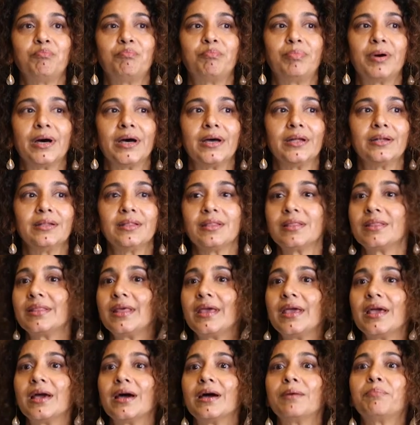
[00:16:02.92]
but
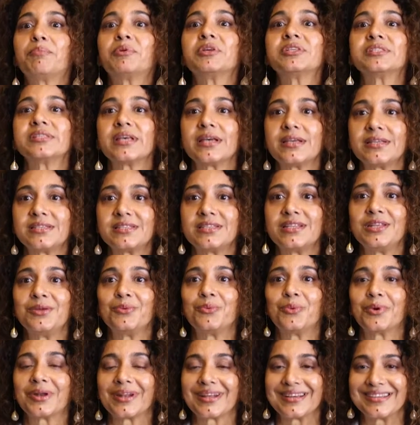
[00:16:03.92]
they are precisely
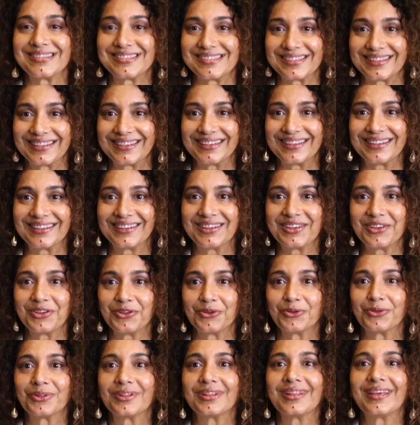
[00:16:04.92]
what I said. You
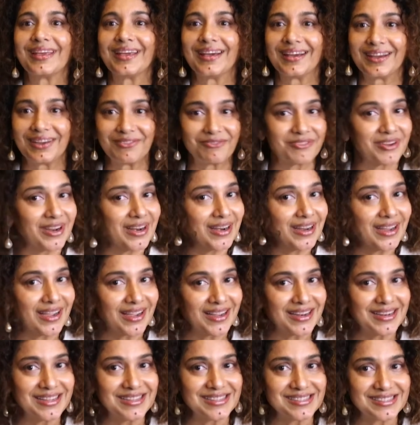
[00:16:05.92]
know, they are very
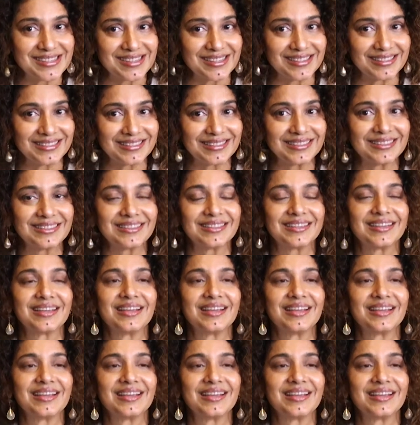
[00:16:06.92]
highly skilled.